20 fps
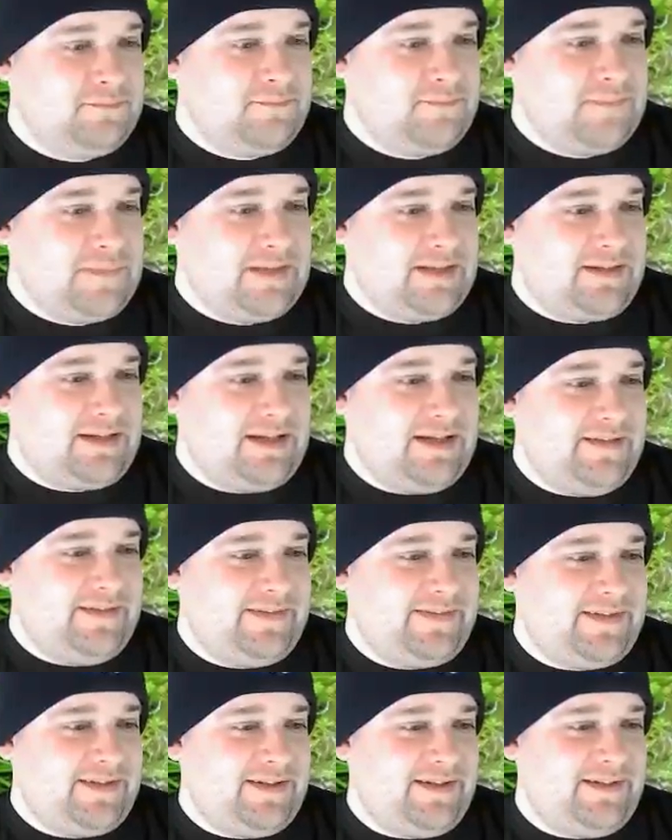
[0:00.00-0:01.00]
Kayla
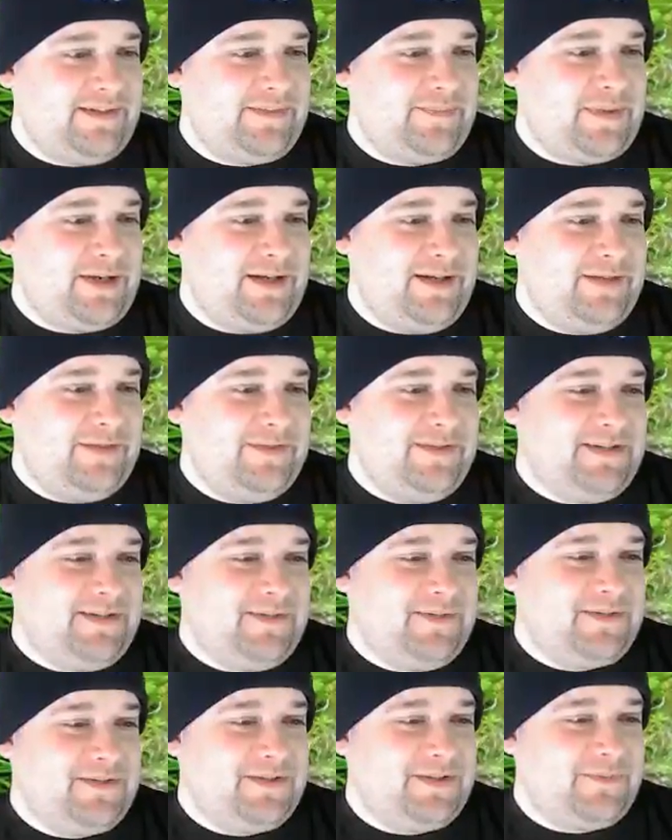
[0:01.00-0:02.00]
says, "Bob, you never
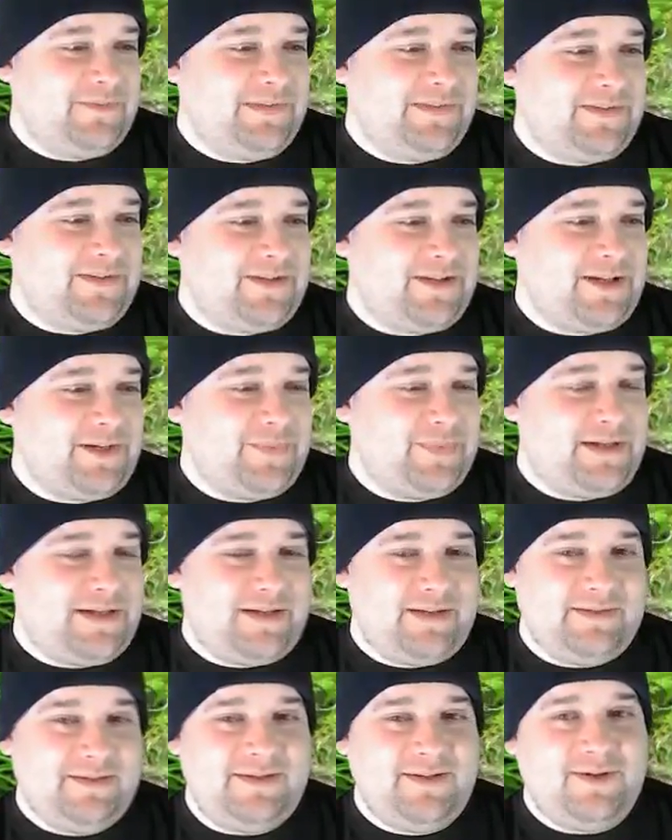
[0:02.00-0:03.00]
took Mr. Guppy
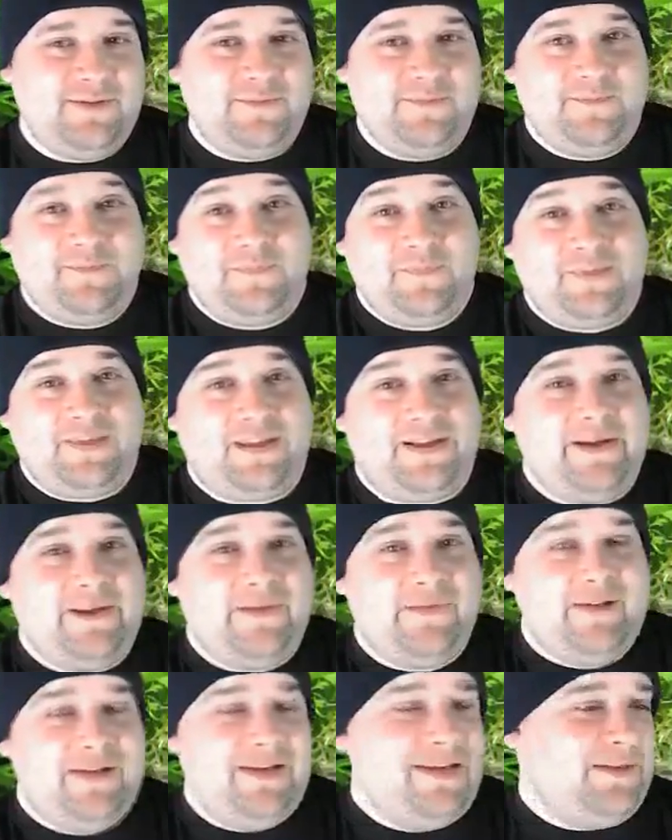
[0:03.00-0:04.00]
out?" Nope. I
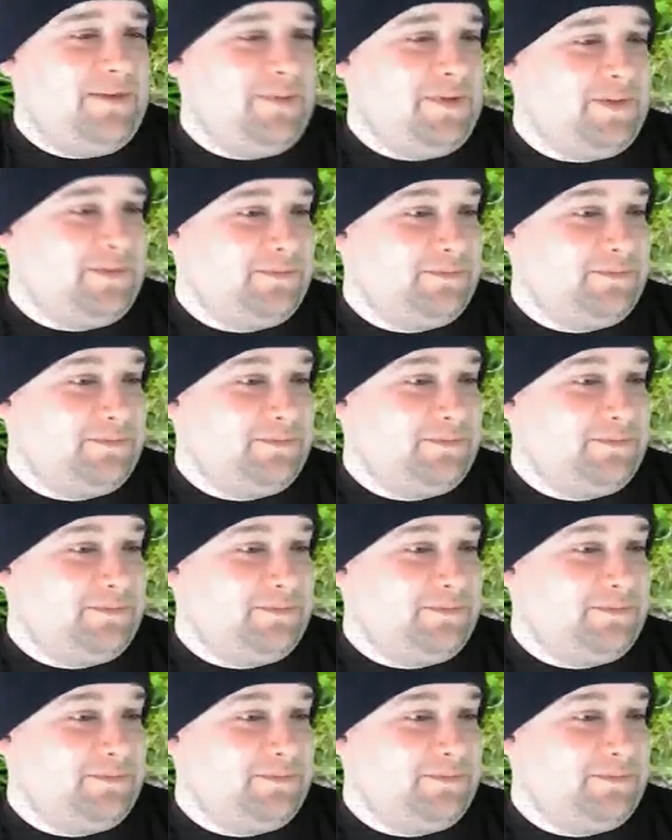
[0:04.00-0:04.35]
even named him.